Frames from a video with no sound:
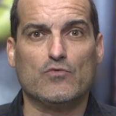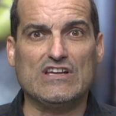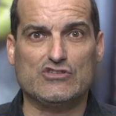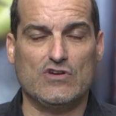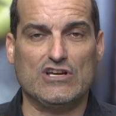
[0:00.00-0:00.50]

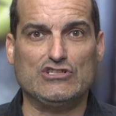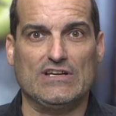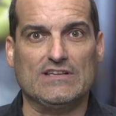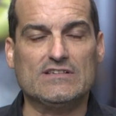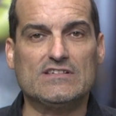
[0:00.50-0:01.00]

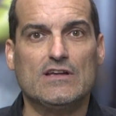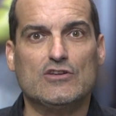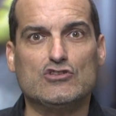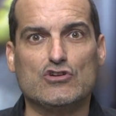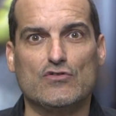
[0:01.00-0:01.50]
restrictions
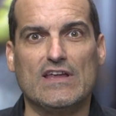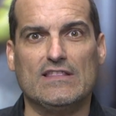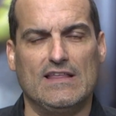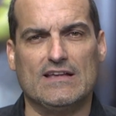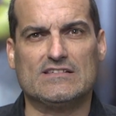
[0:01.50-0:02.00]

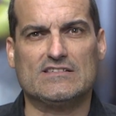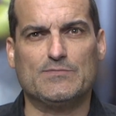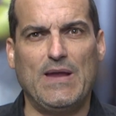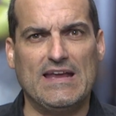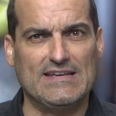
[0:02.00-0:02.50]
during
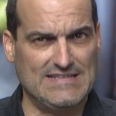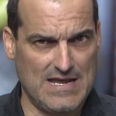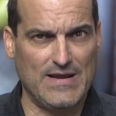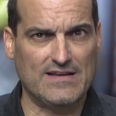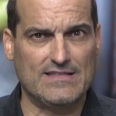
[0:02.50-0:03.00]
this
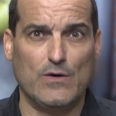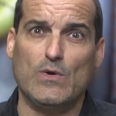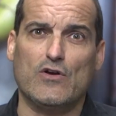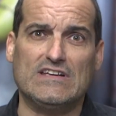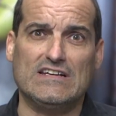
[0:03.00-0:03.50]
pandemic
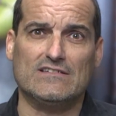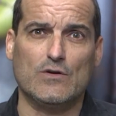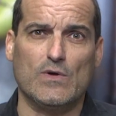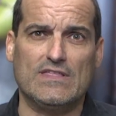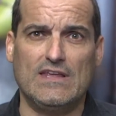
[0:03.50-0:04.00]
that we are
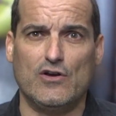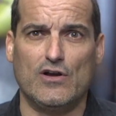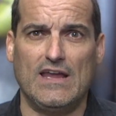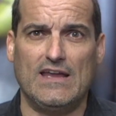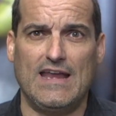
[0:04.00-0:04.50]
dealing with
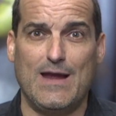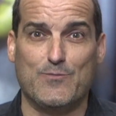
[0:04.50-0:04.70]
here in